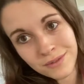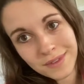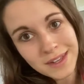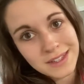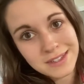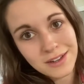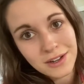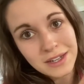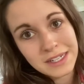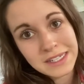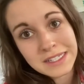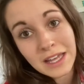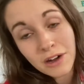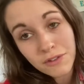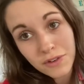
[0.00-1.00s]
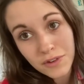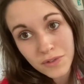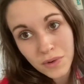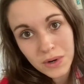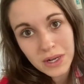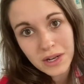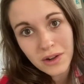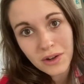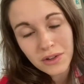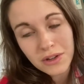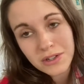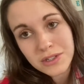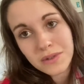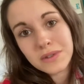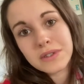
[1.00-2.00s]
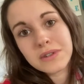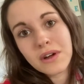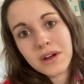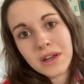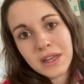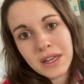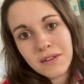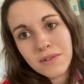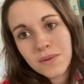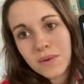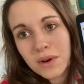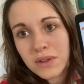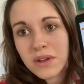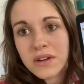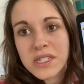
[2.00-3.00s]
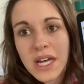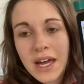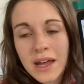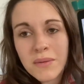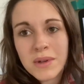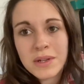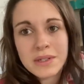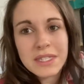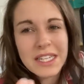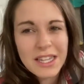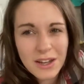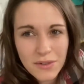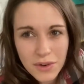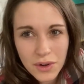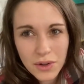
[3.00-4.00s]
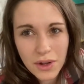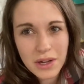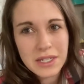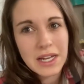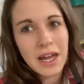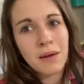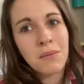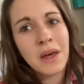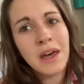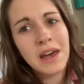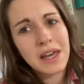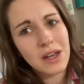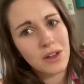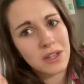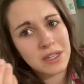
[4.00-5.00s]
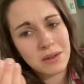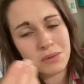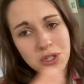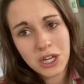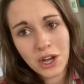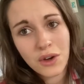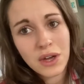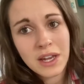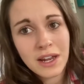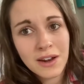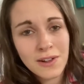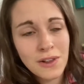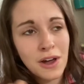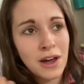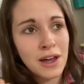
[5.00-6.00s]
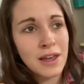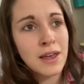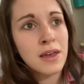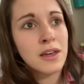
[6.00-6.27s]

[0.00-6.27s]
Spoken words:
It's not gonna sell for $40, so it's not even worth your time. It'll sit there for a long time. You'll end up sharing it a lot.